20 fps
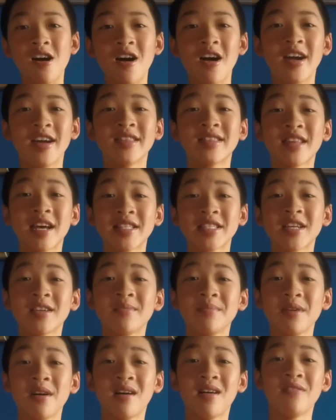Alright, that's
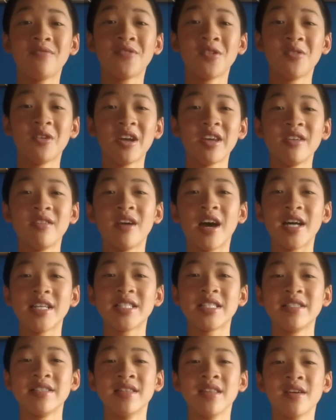gonna be all for what you
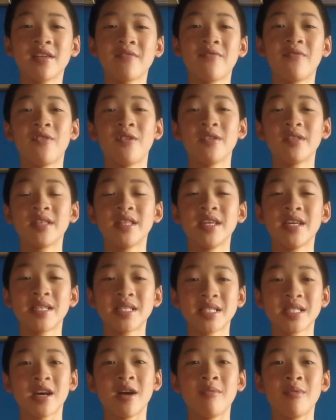guys should look for
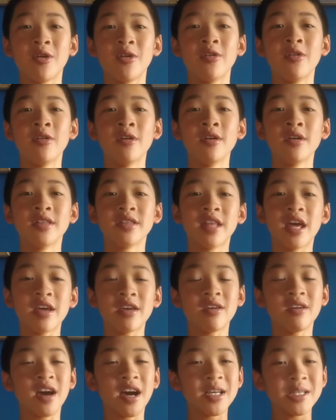this summer.
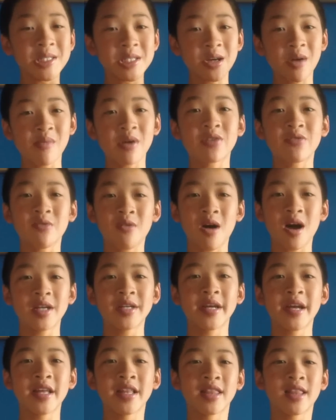Thank you guys so much for
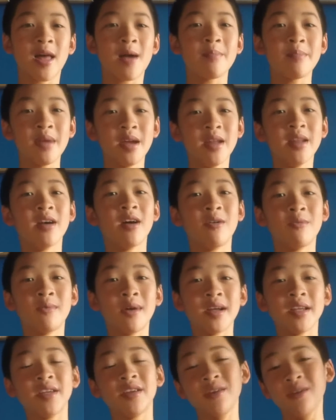watching. Let me know
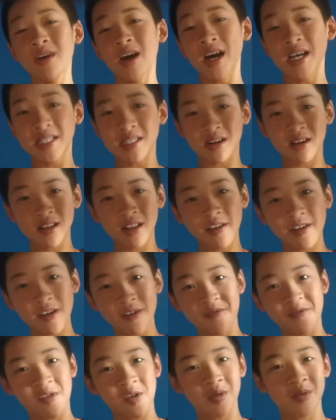what you guys are
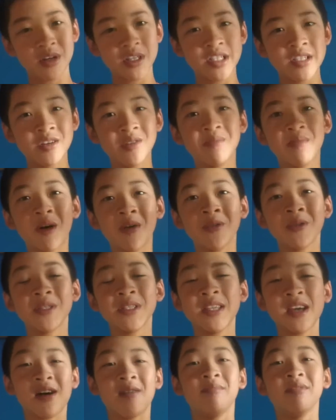looking forward to
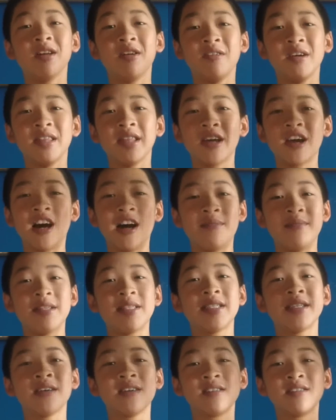most down below in the
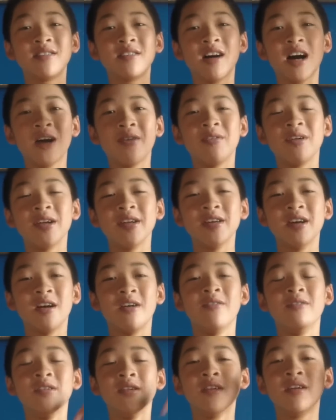comments. I want to
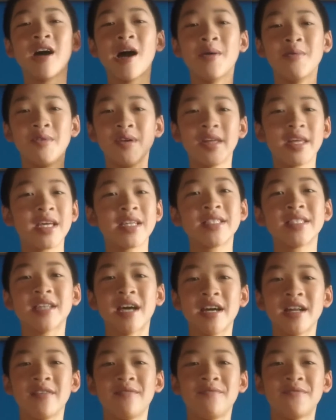know. I'm really
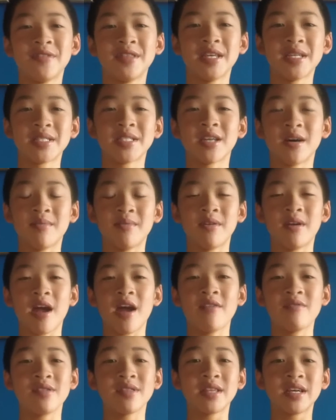excited for this summer.
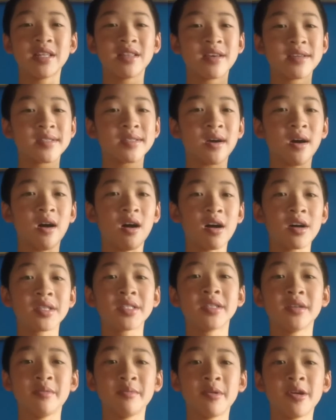Everything looks
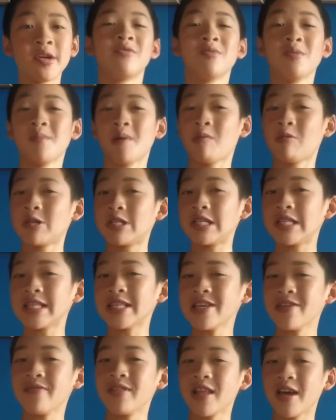awesome. Remember to
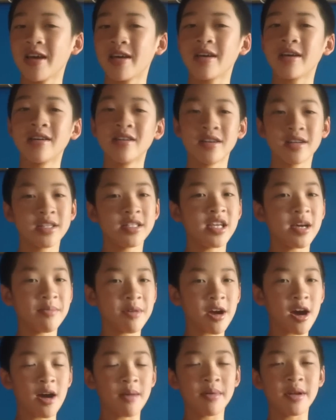leave a like, type
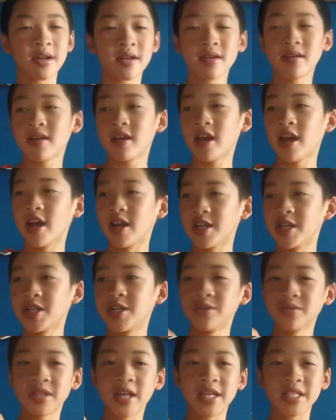a comment, and
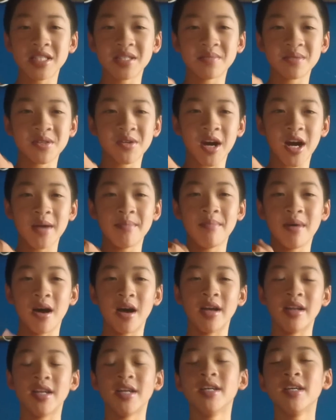shoot that subscribe
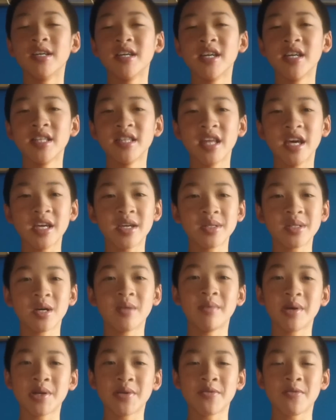button. Thank you
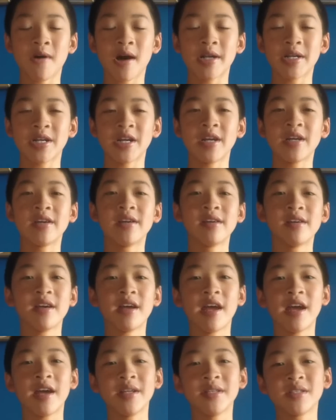so much for watching,
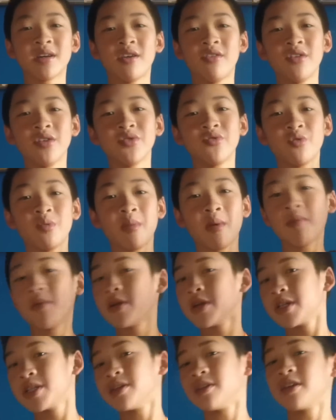and as always,
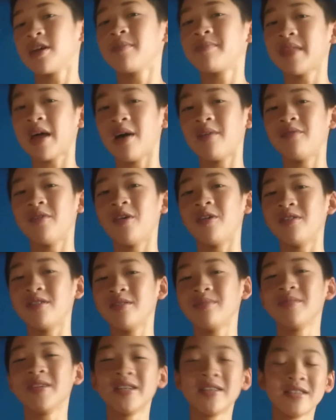remember to turn up that
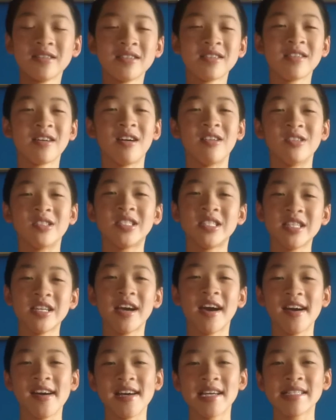volume. I'll see you
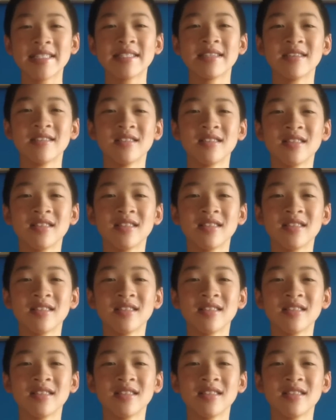guys